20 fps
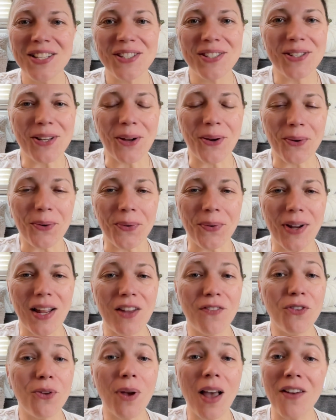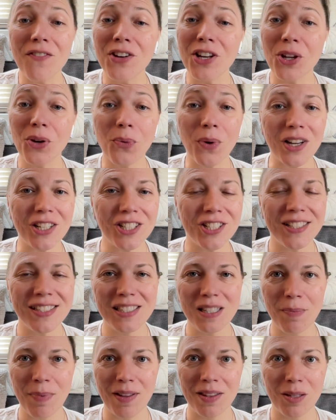So if you have any
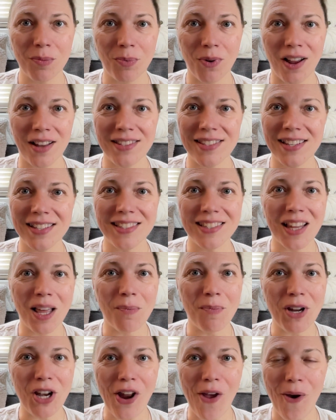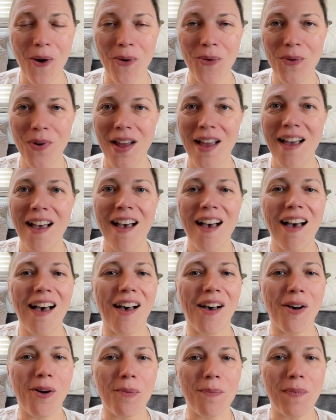questions about the process, let me know.
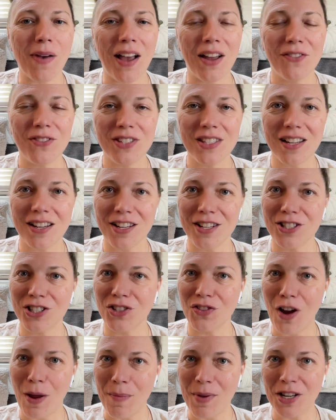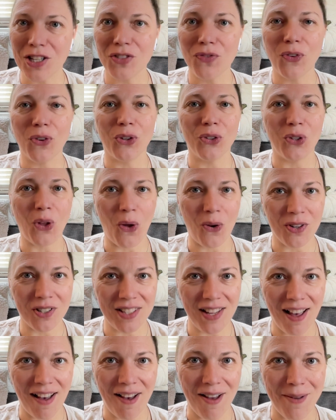I've studied ceramics for a long
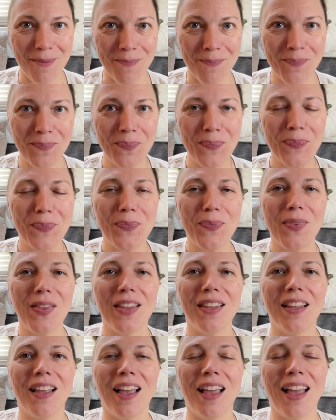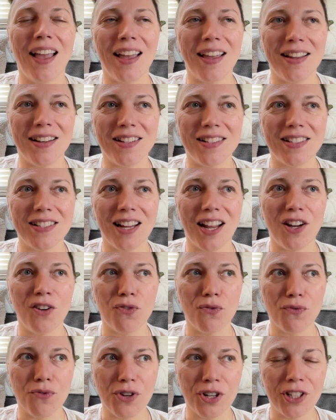time, and I
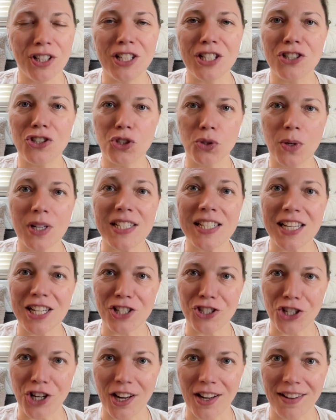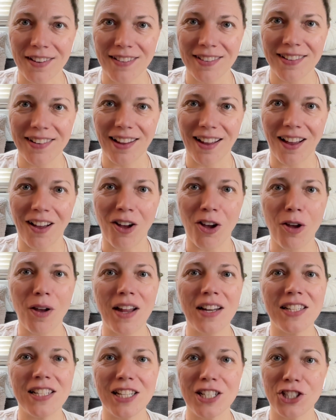really enjoy teaching.
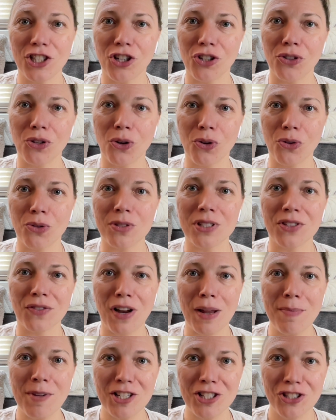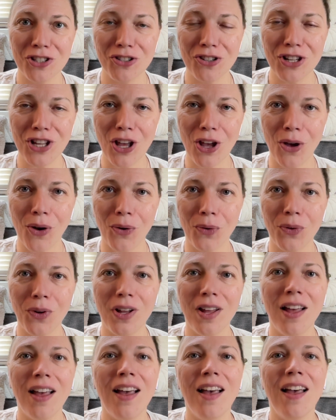I teach at a local ceramic studio,